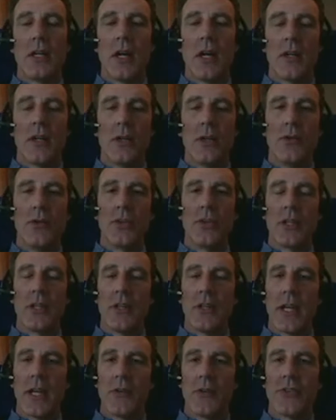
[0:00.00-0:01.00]
using their
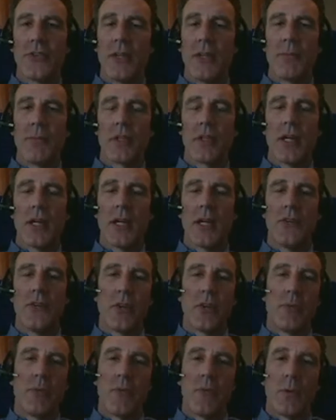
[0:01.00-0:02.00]
in-house teams, and
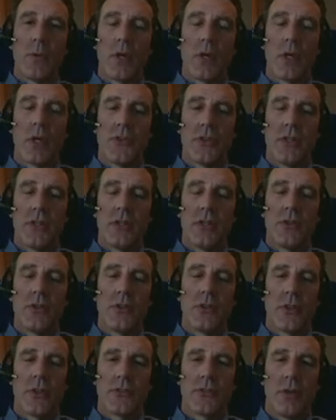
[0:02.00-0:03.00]
some of the work is done using
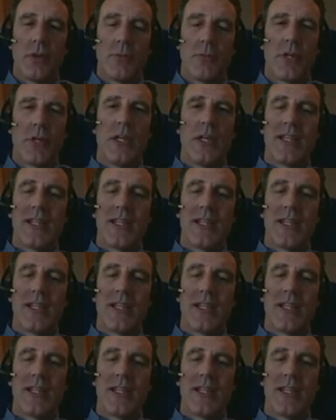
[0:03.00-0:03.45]
search firms.